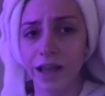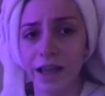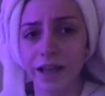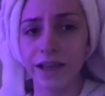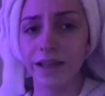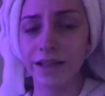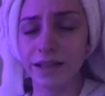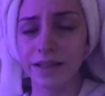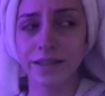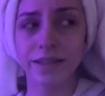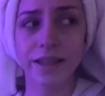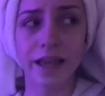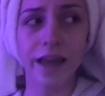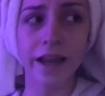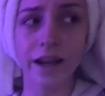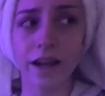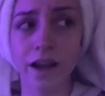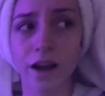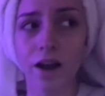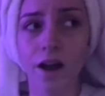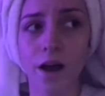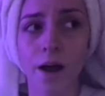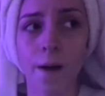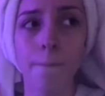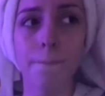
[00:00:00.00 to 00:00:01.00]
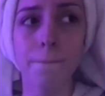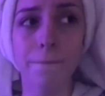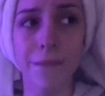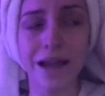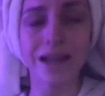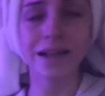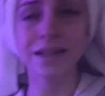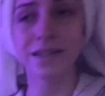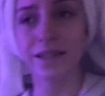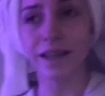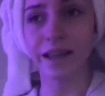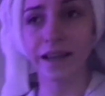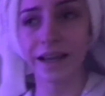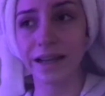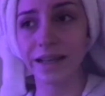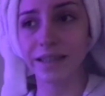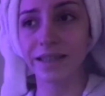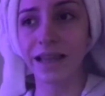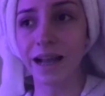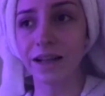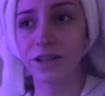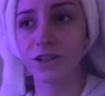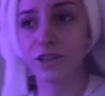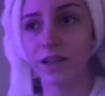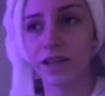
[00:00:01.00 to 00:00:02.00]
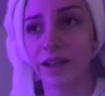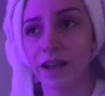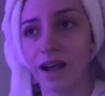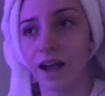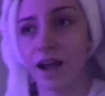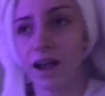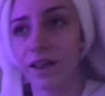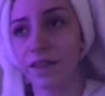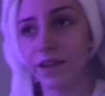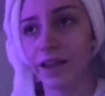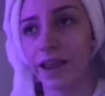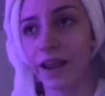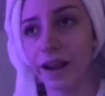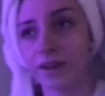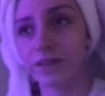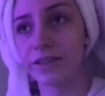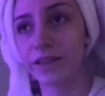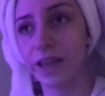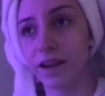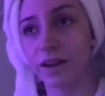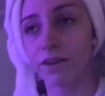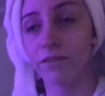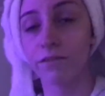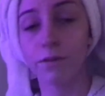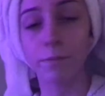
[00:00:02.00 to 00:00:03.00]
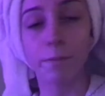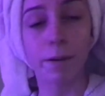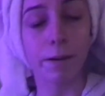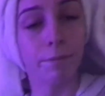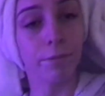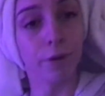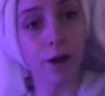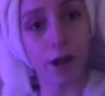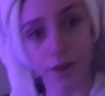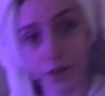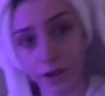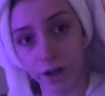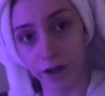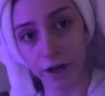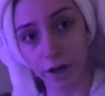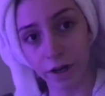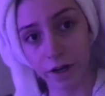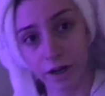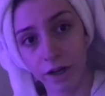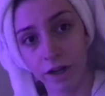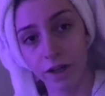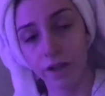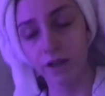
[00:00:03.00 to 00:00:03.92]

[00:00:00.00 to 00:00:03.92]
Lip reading: he's like amazing. He's actually the caretaker for my brother.